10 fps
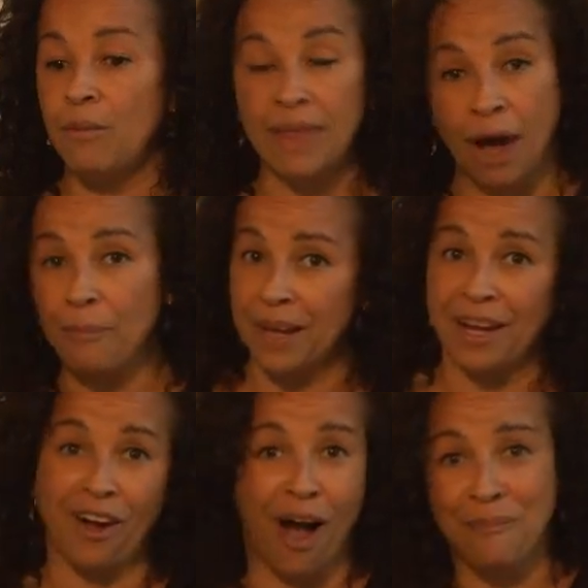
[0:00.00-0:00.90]
without being
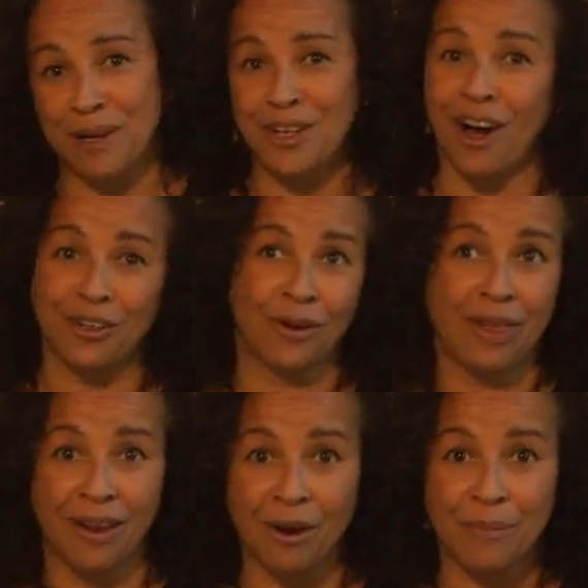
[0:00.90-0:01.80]
a cop, a doctor, or a
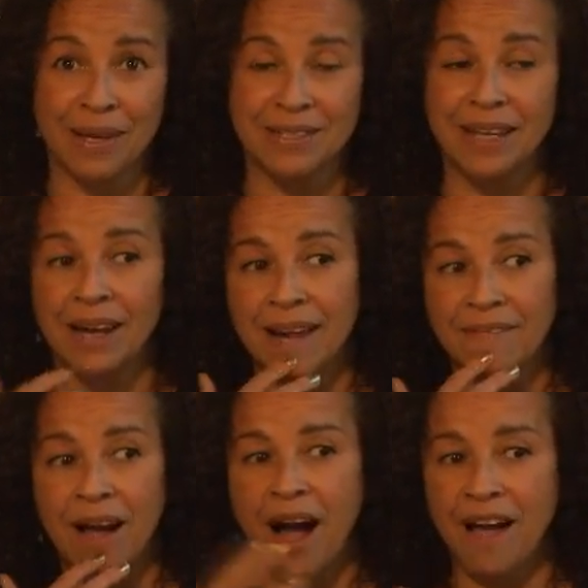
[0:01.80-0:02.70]
therapist. And
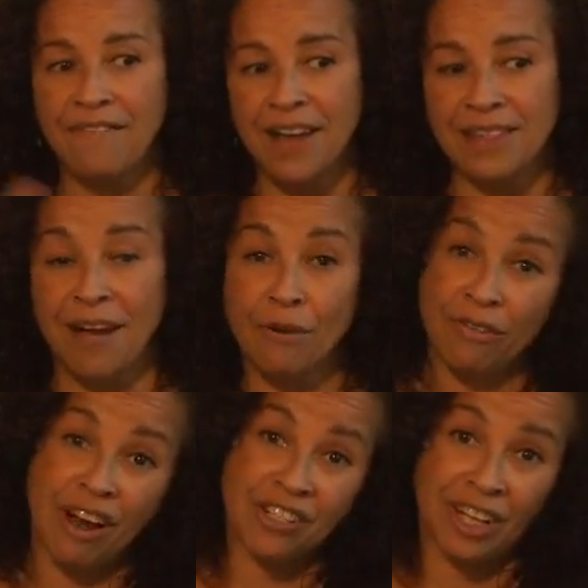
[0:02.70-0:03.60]
I find that
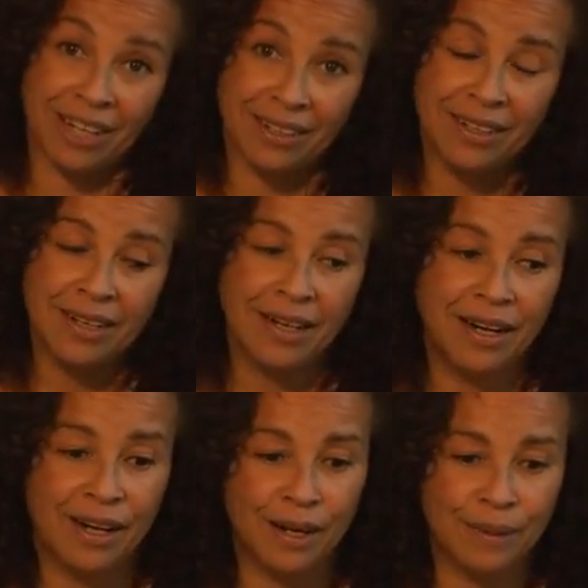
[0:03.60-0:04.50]
refreshing.
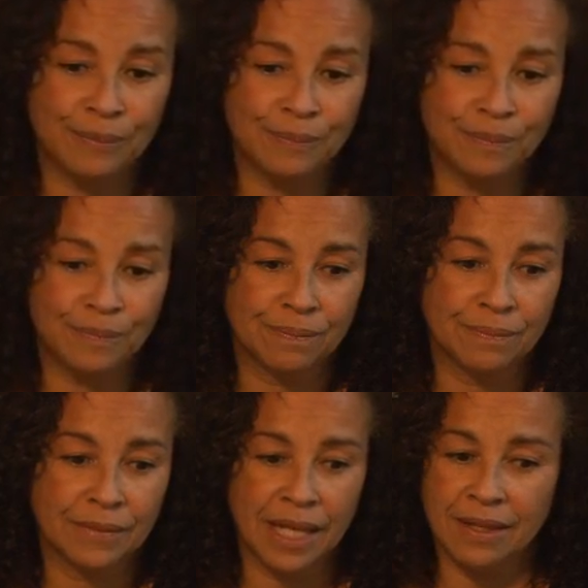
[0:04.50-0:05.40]

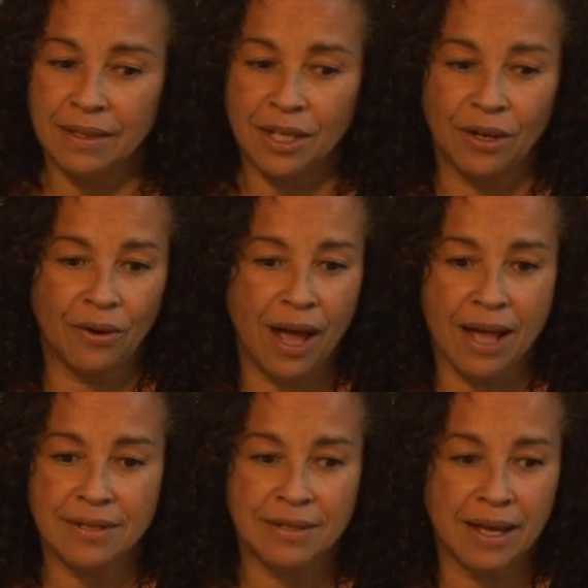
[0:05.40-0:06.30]
And
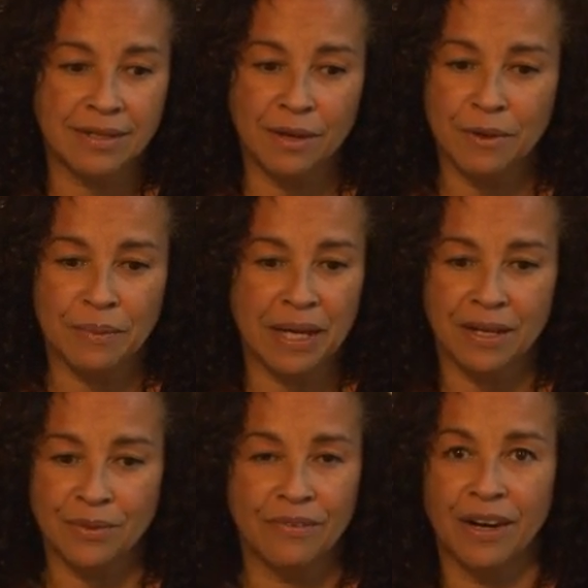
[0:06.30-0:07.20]
as human
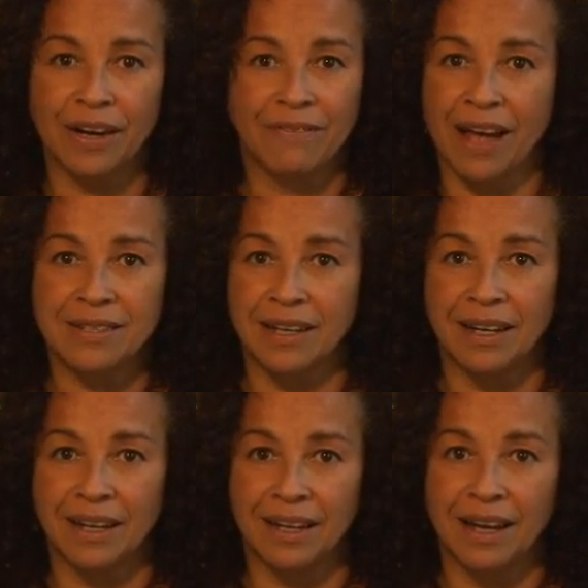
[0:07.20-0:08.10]
beings, we're very
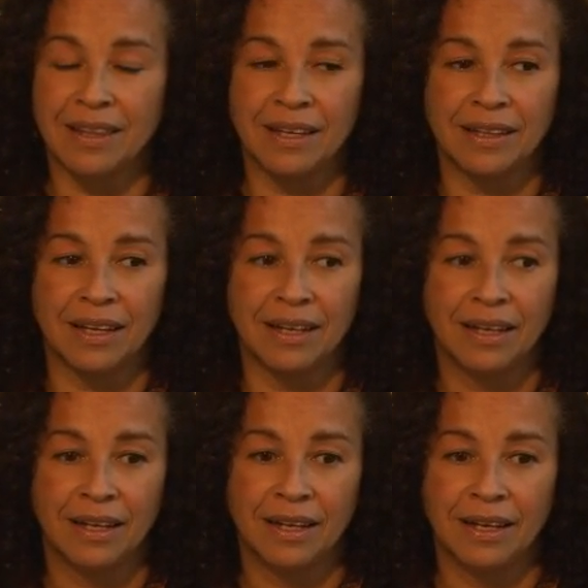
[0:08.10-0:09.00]
fascinating. I think
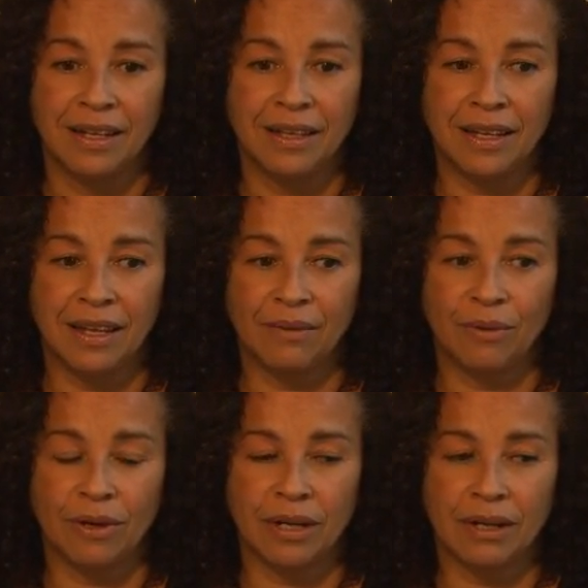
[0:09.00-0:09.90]

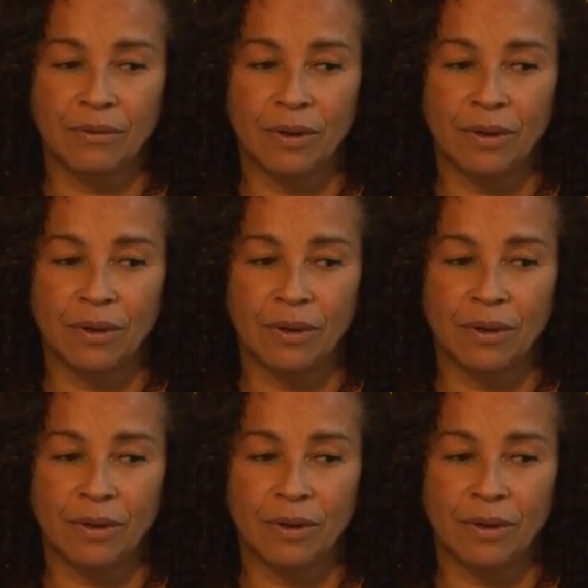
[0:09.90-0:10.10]
we're